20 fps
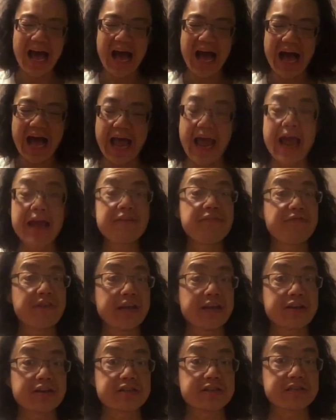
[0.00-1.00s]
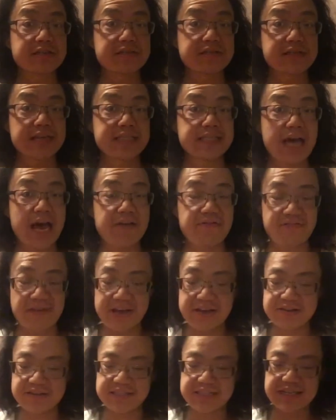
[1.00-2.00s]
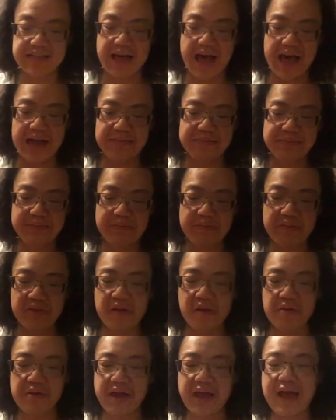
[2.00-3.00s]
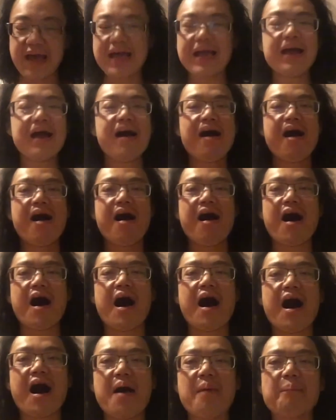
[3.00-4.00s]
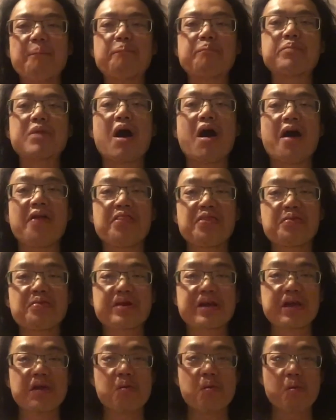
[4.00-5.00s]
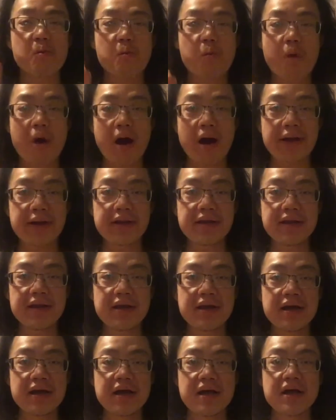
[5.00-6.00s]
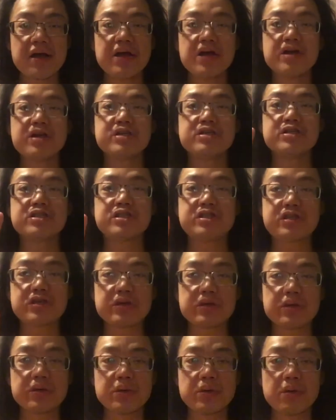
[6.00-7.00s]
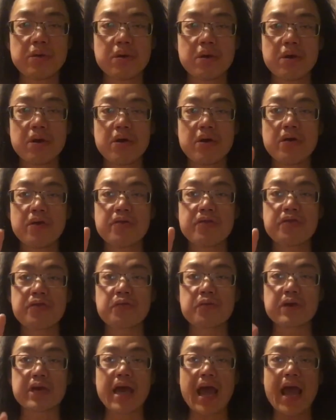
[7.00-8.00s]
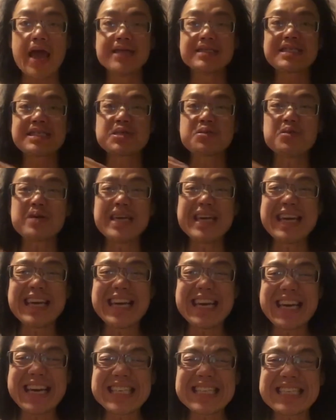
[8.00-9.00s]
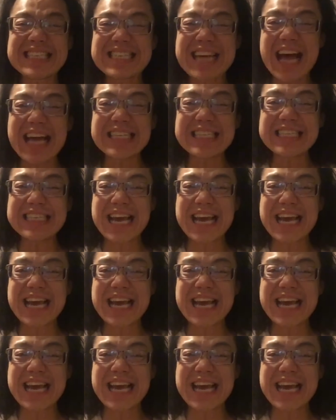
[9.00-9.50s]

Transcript: And fingers. Let's add fingers to that. Okay? On 3. 1, 2, 3. And squeeze. Tight,